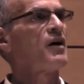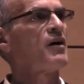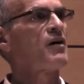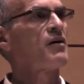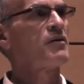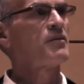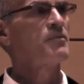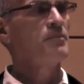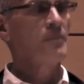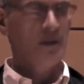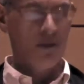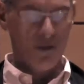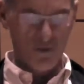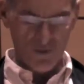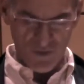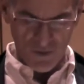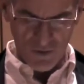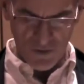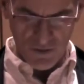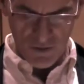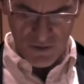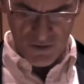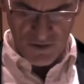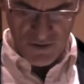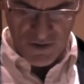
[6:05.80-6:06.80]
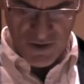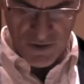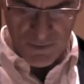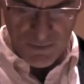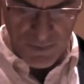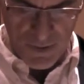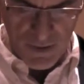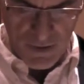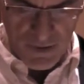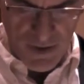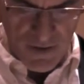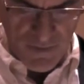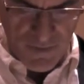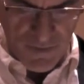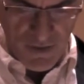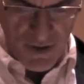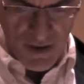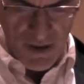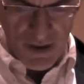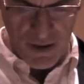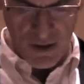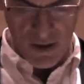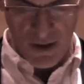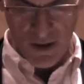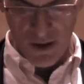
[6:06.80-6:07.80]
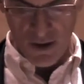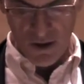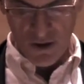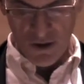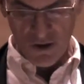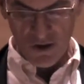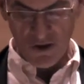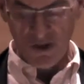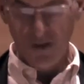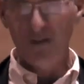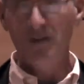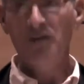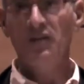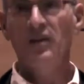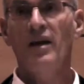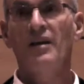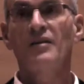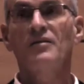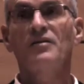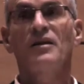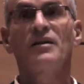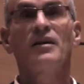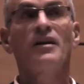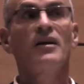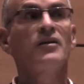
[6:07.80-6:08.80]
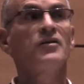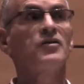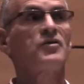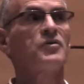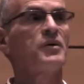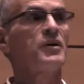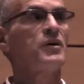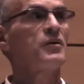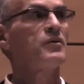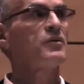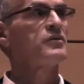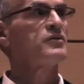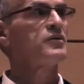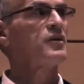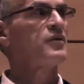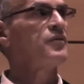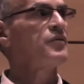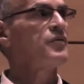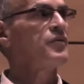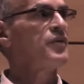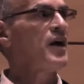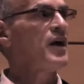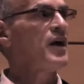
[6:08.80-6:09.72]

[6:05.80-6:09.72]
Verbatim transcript: foreign minister, Tzipi Livni, she says that Israel is in